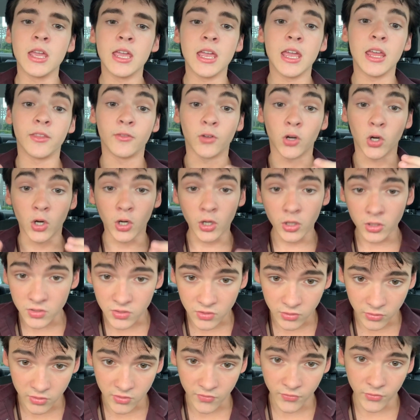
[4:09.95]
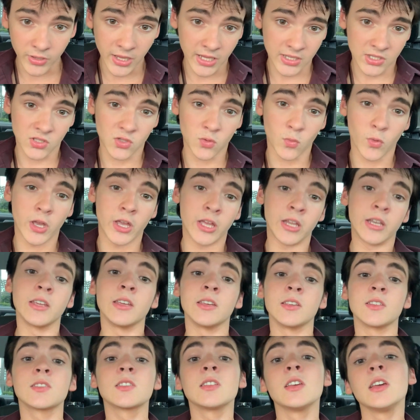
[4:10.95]
In the rehearsals for That's the Way It
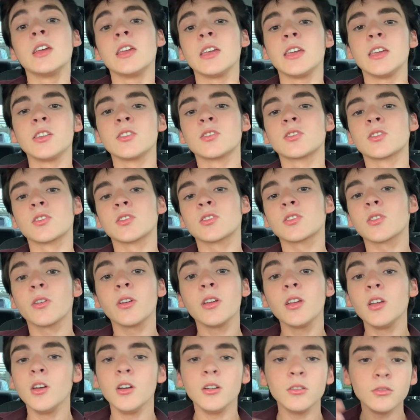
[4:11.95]
Is, he's just going,